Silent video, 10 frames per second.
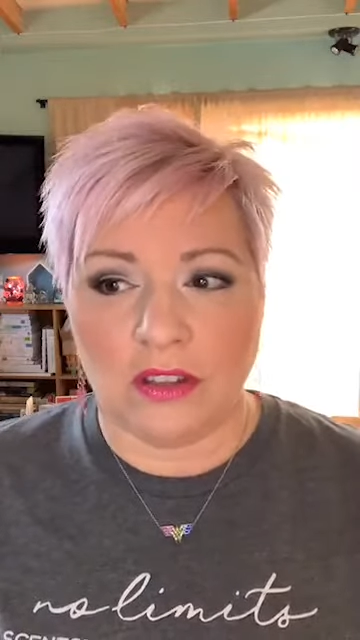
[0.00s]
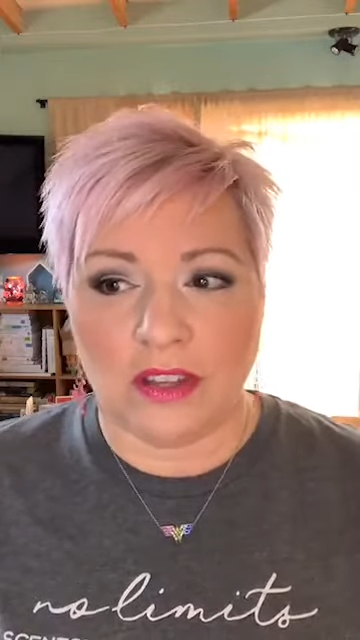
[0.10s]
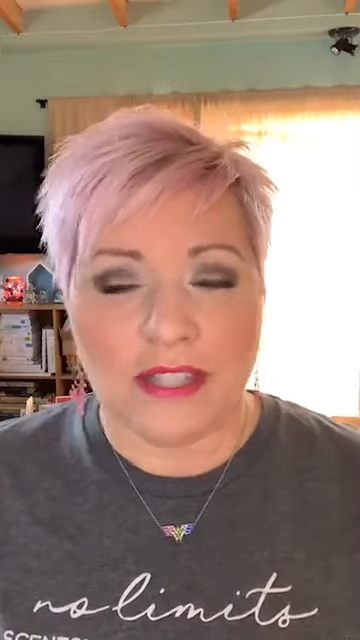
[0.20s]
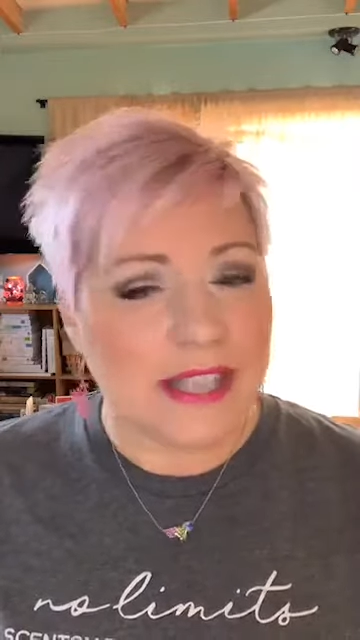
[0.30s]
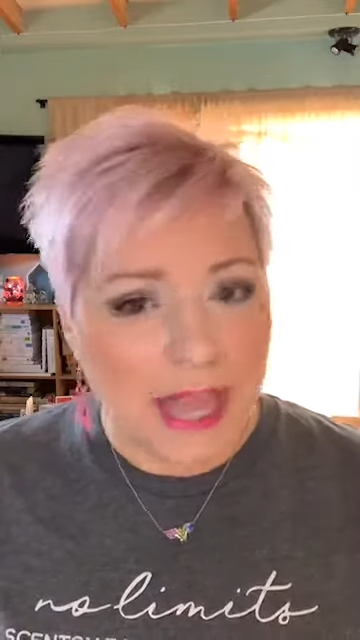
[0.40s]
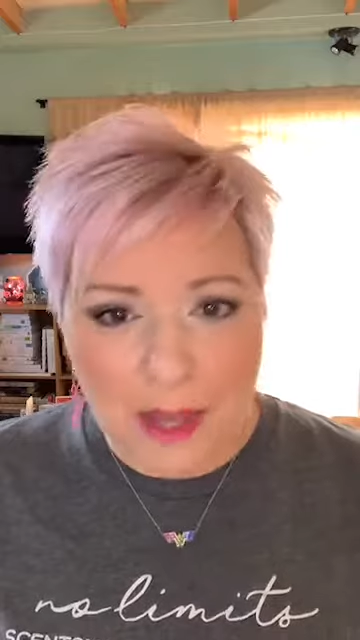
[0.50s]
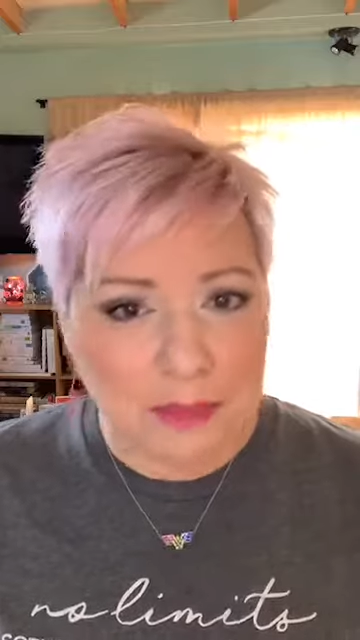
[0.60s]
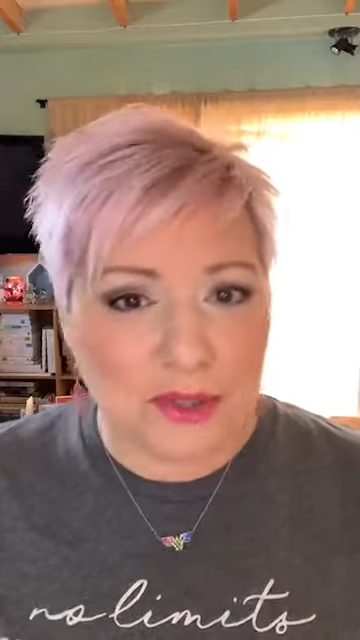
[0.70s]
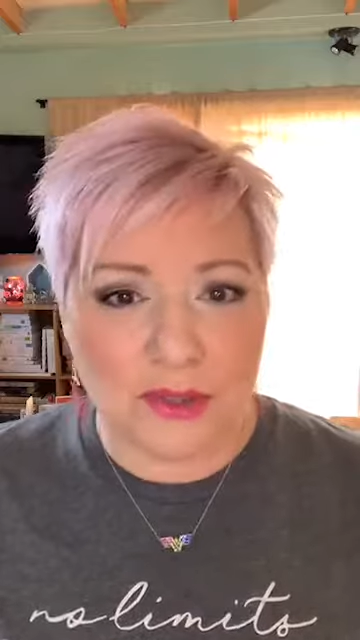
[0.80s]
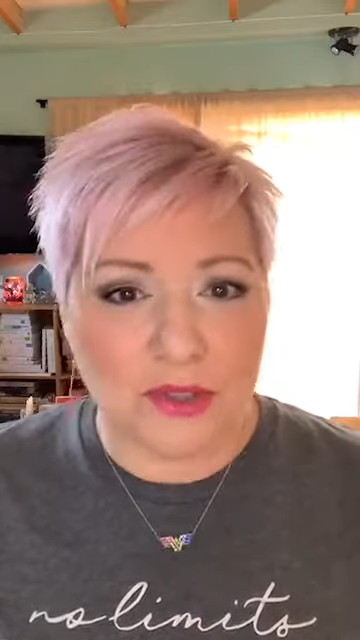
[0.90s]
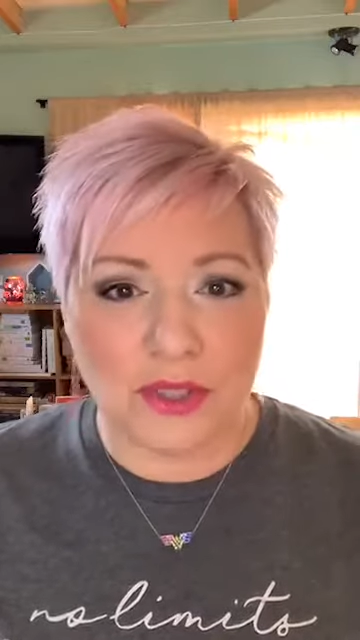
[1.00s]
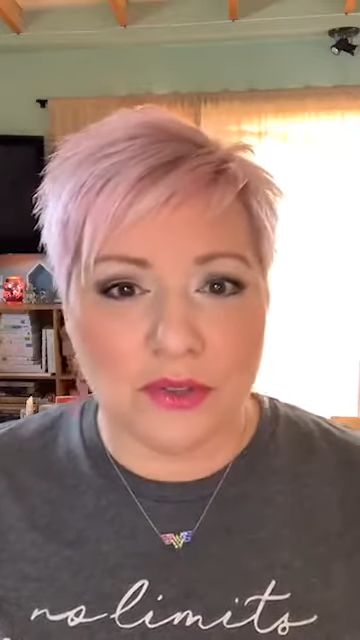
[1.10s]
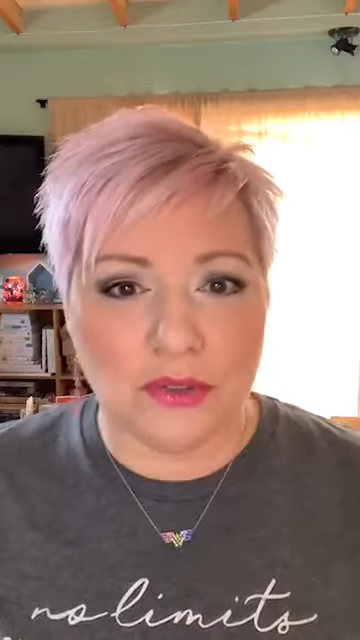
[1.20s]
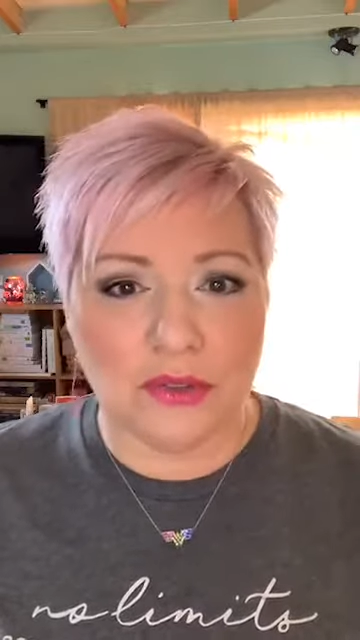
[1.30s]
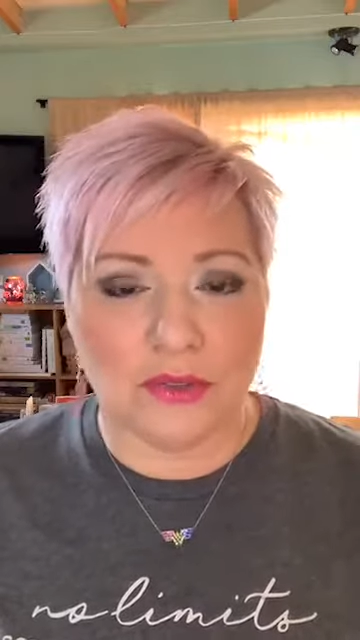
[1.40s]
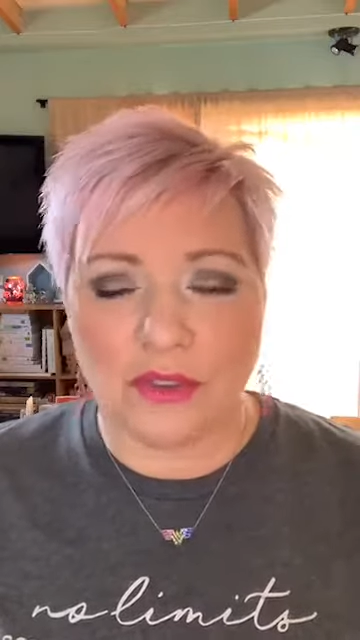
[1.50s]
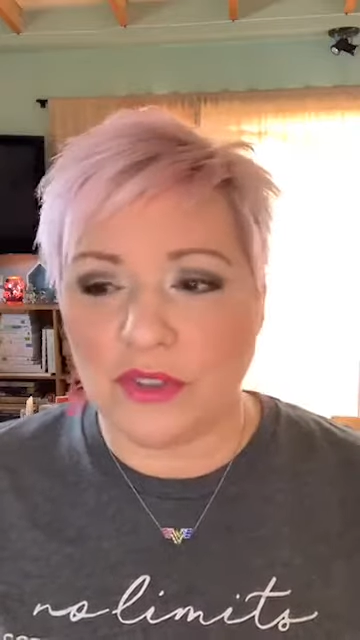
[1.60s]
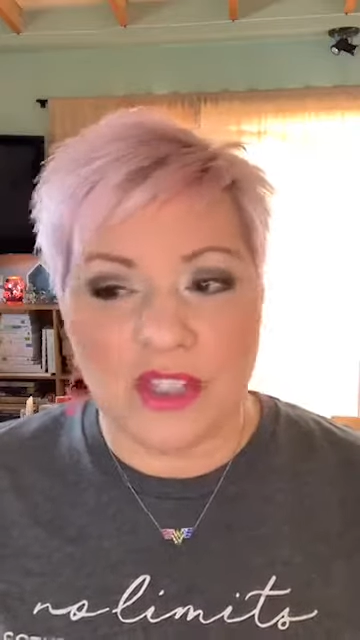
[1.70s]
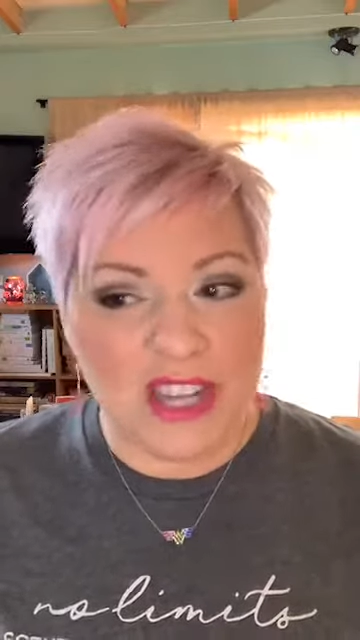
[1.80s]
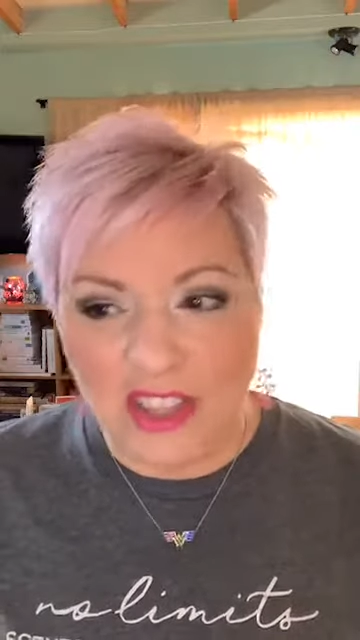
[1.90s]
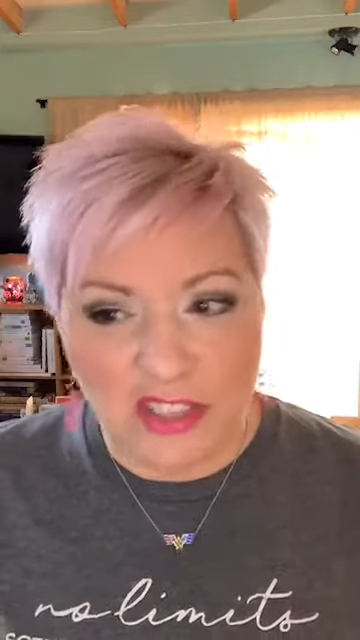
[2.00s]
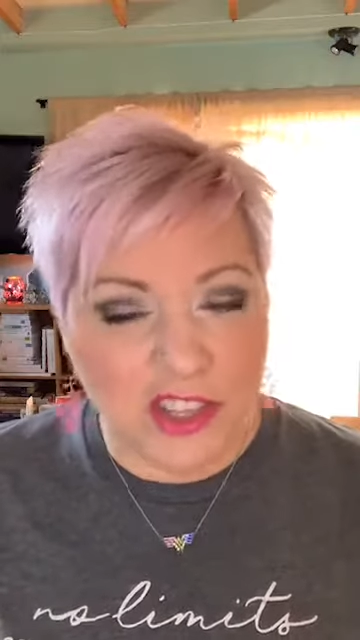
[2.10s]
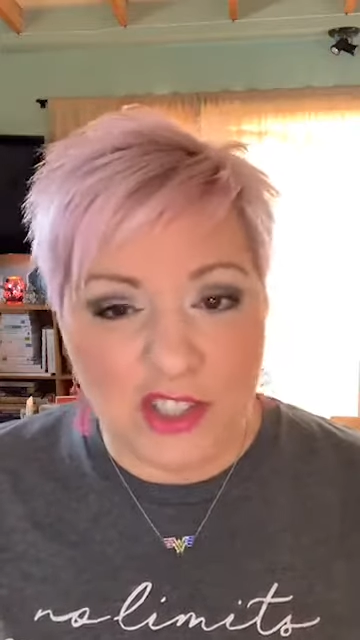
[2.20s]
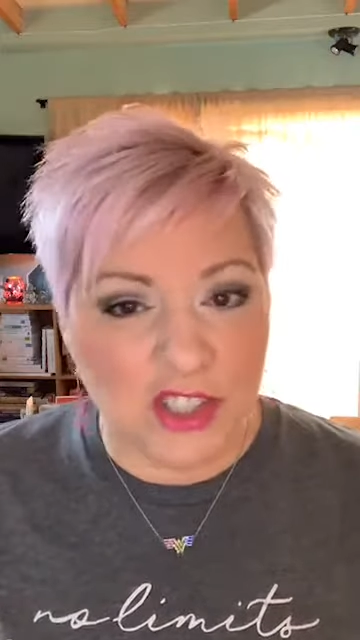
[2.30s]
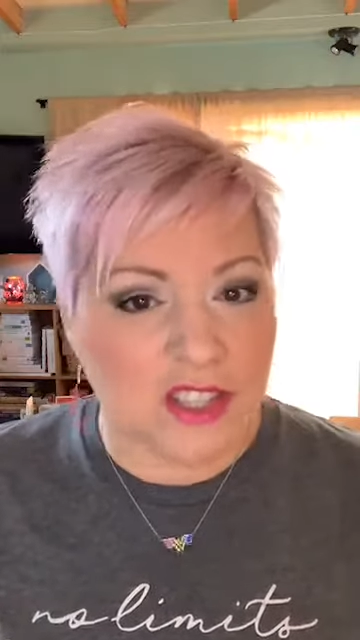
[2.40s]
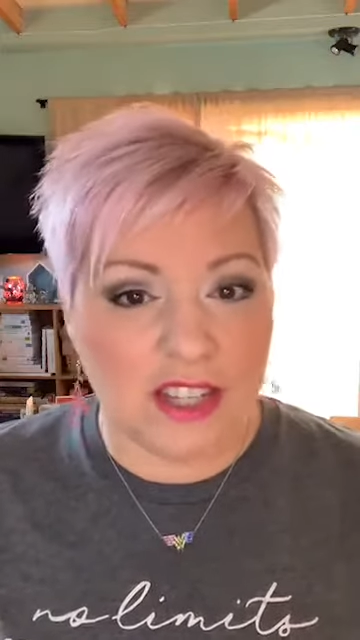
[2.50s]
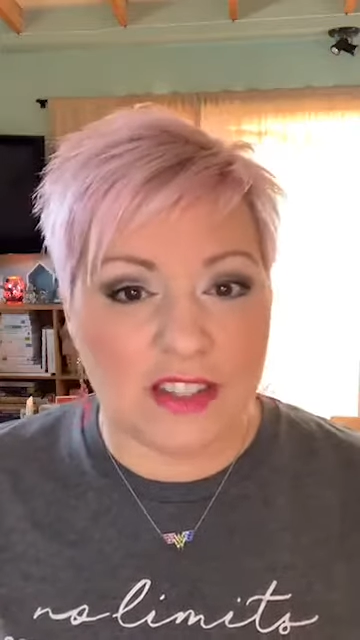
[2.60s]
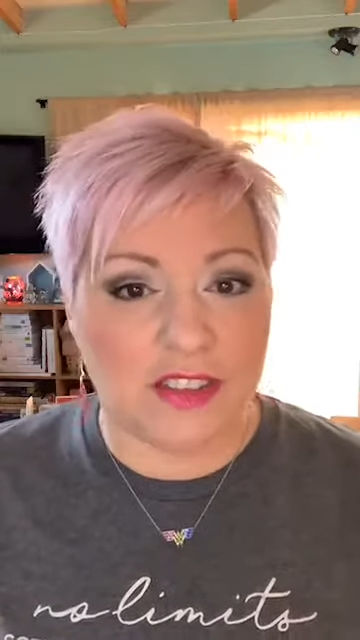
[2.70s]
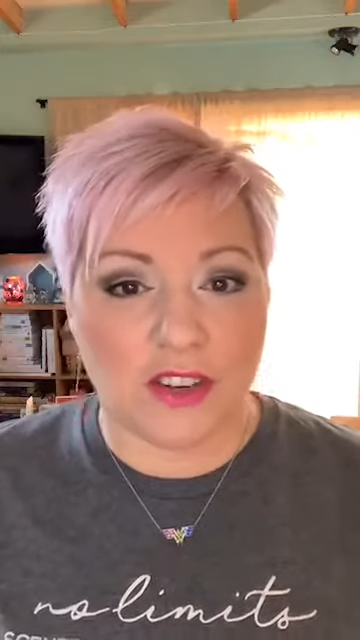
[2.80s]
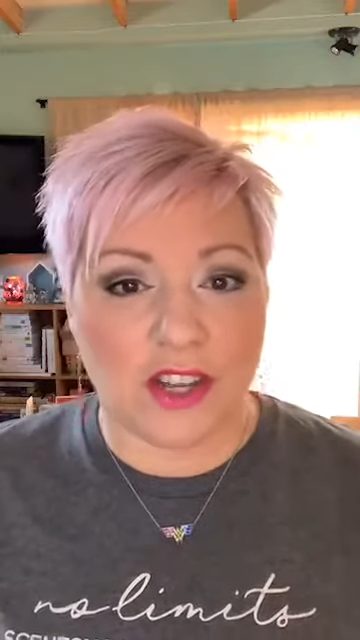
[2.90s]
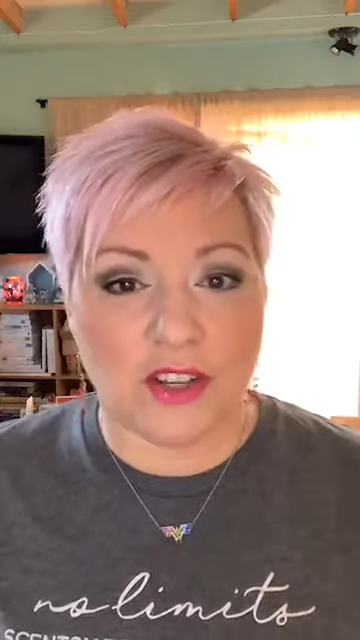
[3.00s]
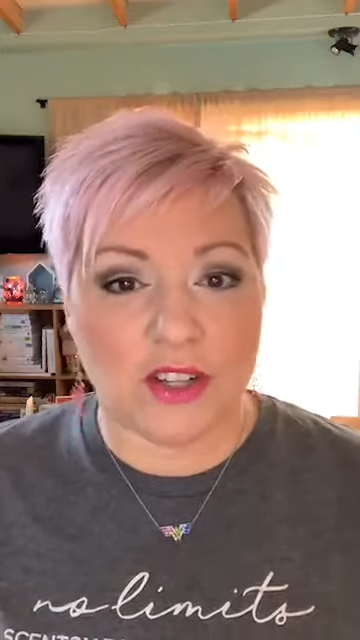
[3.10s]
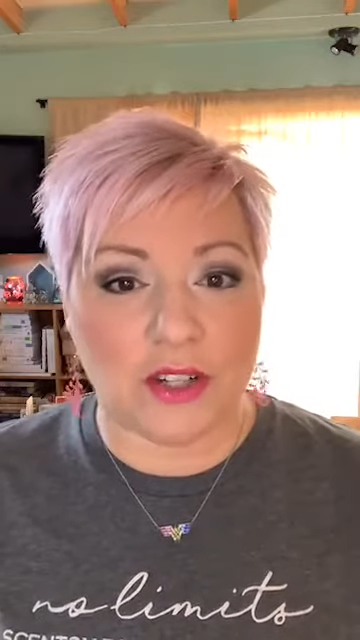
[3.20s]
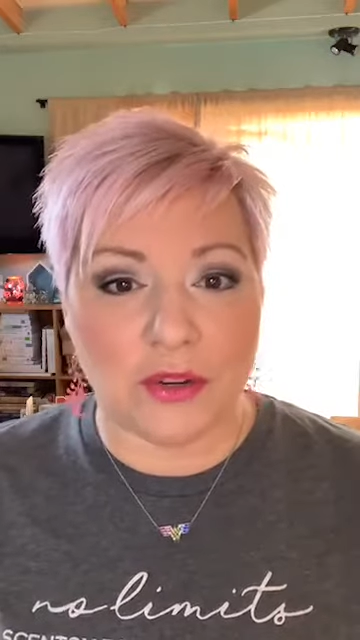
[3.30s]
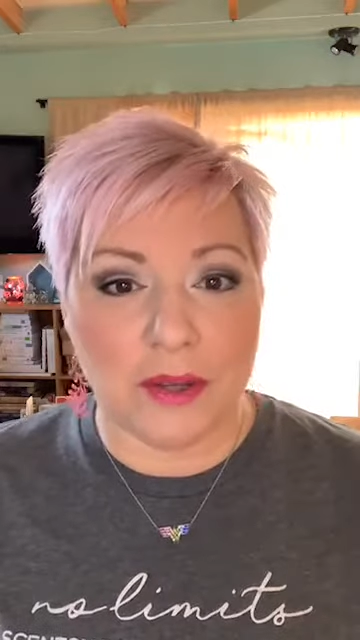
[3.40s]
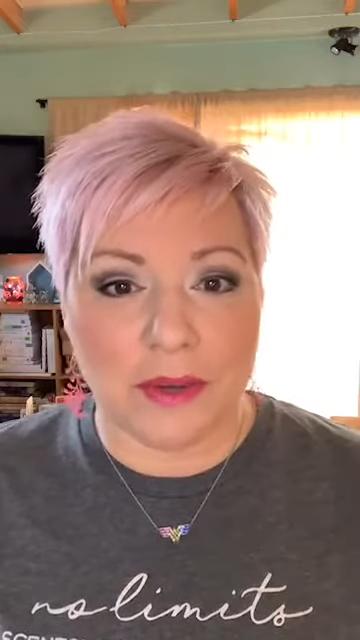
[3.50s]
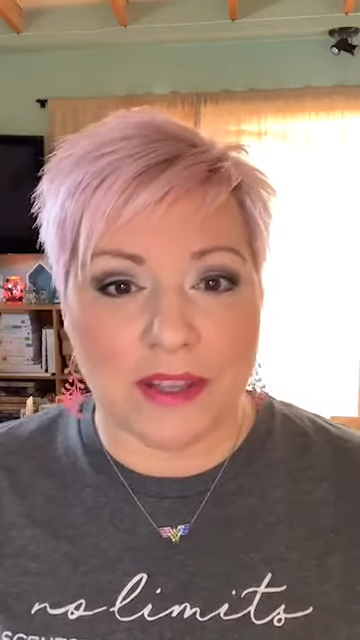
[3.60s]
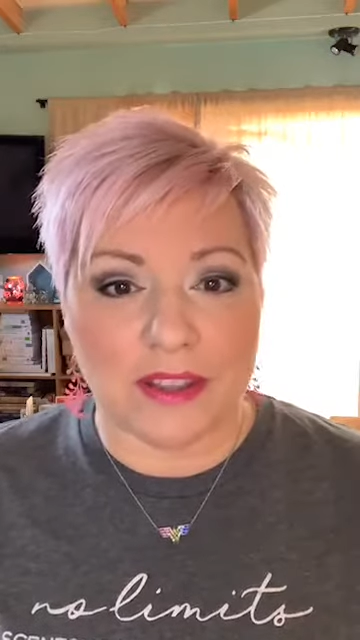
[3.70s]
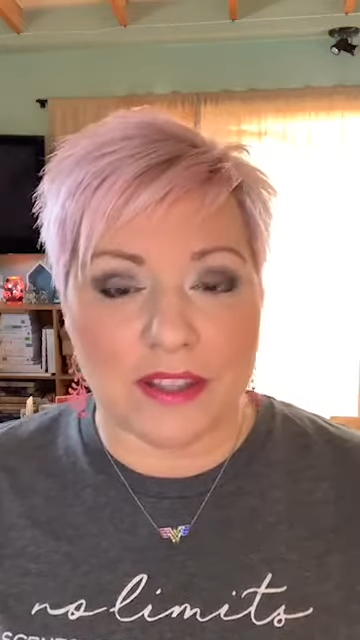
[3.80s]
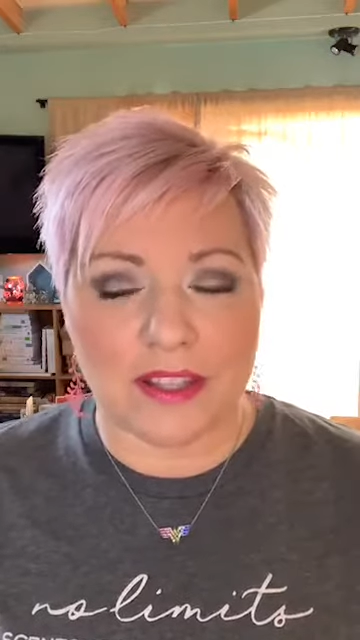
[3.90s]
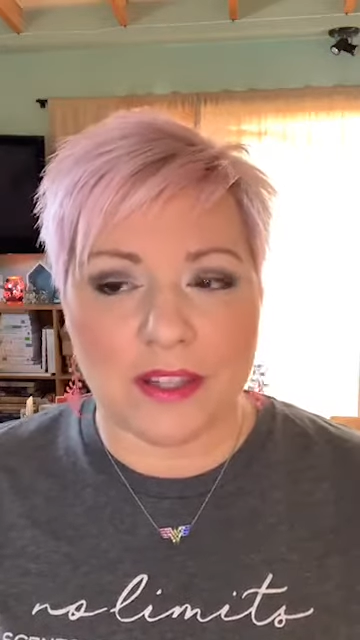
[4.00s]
It's absolutely truthful. There's nothing she said in there I couldn't agree with.